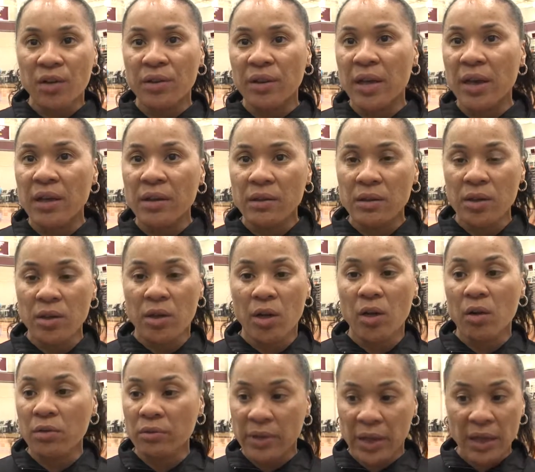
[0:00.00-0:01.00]
and they, you
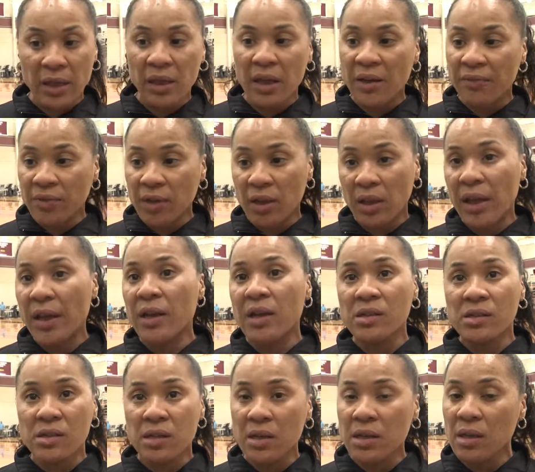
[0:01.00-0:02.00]
know, they left the
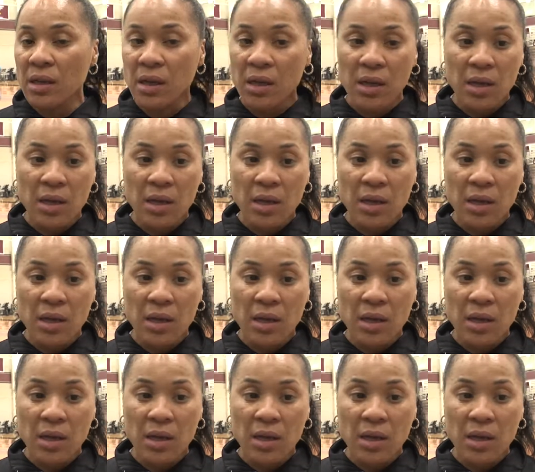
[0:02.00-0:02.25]
legacy